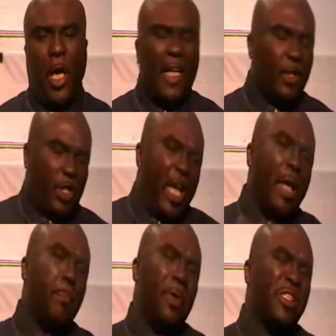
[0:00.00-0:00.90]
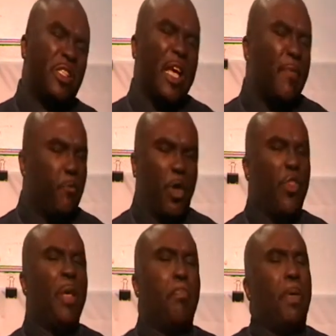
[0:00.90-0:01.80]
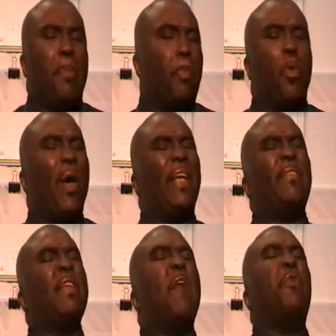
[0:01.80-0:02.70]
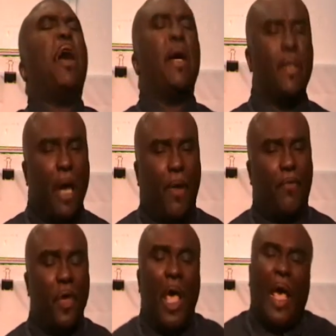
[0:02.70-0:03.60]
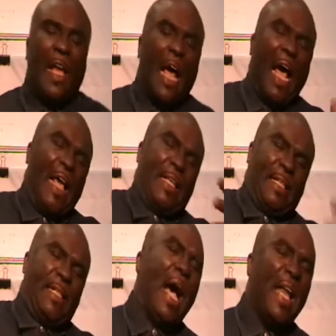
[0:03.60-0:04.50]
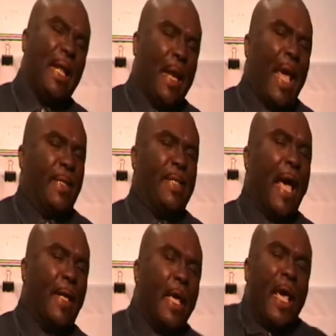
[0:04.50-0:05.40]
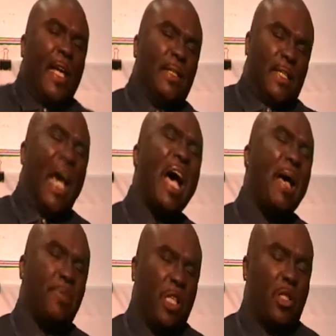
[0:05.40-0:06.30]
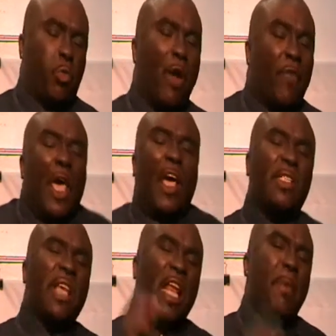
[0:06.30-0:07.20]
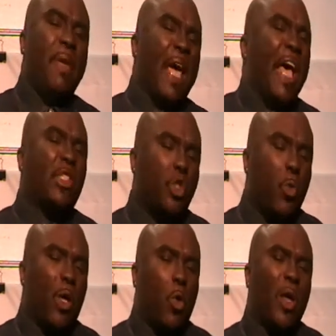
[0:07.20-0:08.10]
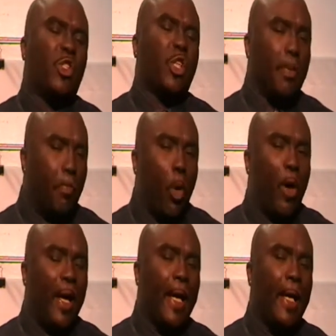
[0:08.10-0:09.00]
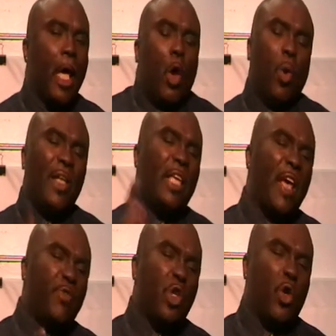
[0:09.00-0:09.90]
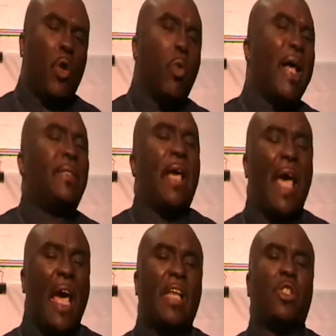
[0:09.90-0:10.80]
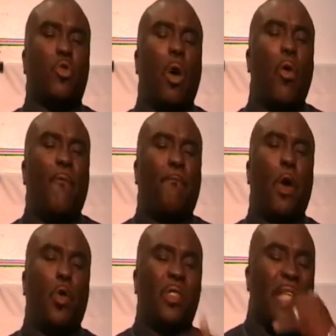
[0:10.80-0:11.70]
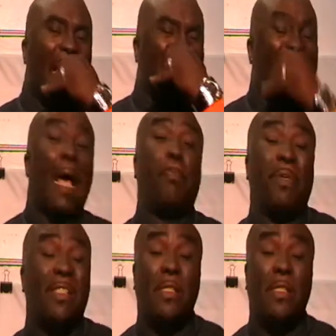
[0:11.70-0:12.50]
And 10% for them people ain't never enough. And I ain't got it like that. And times is rough. He said, let me ask you a question, boy. What gives you the right to ask grown folks that type of